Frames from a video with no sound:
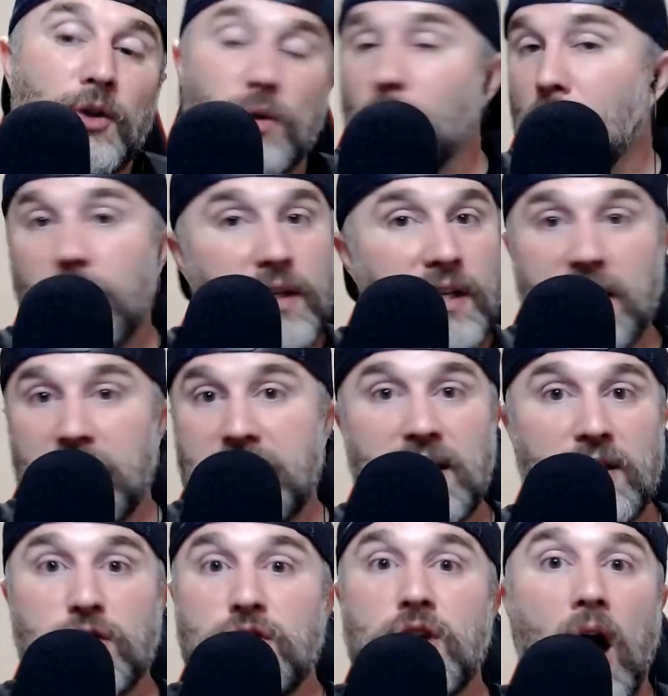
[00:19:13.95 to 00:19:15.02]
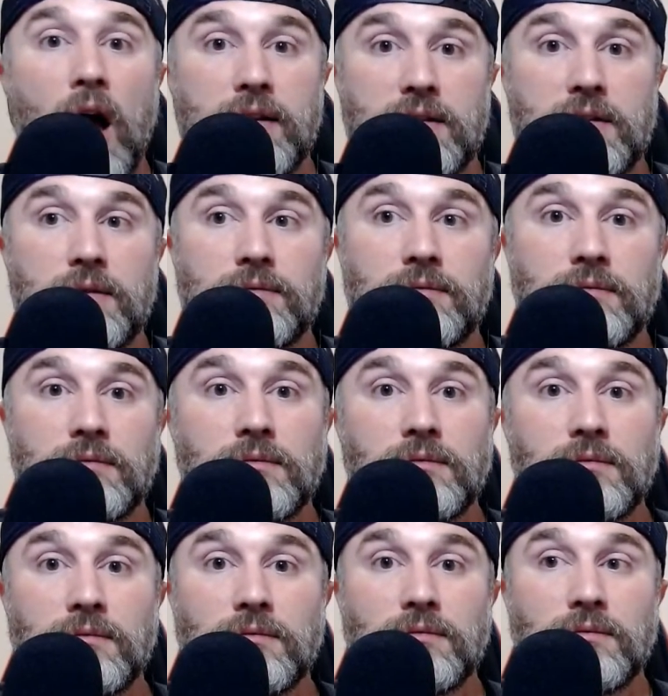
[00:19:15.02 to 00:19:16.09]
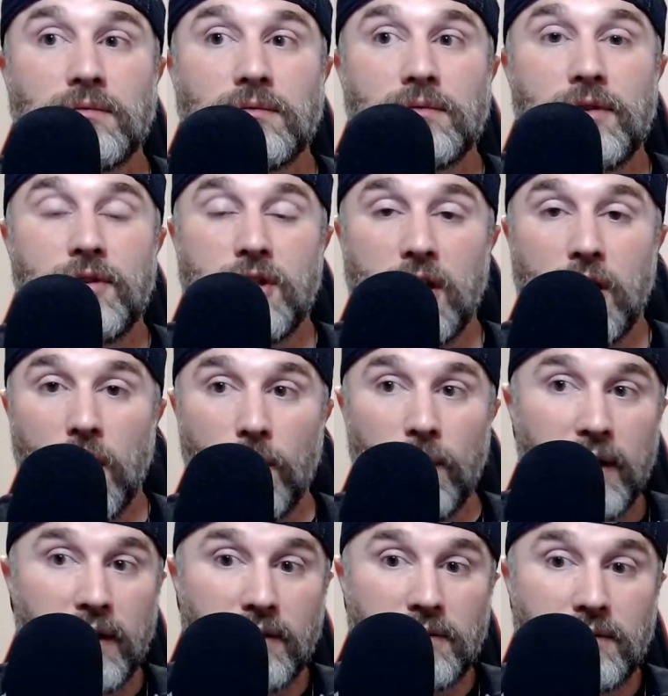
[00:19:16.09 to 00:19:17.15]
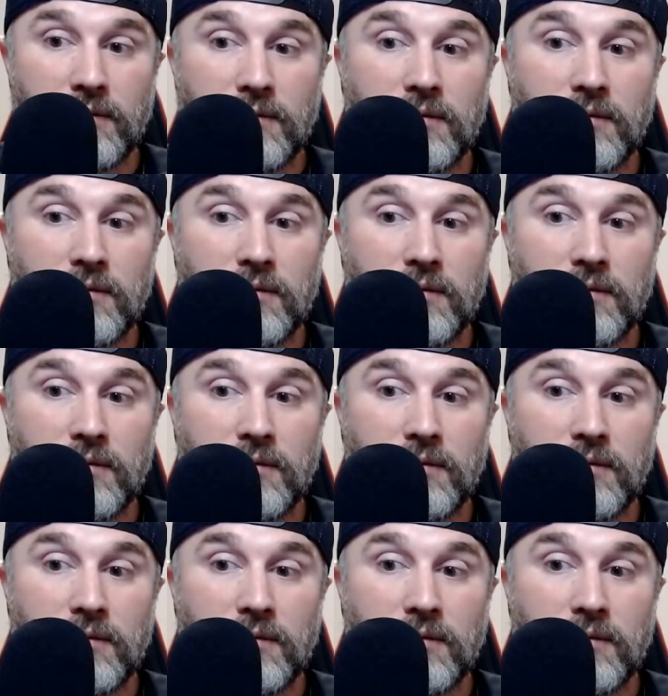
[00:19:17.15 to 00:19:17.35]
you only get 10 shots to go in.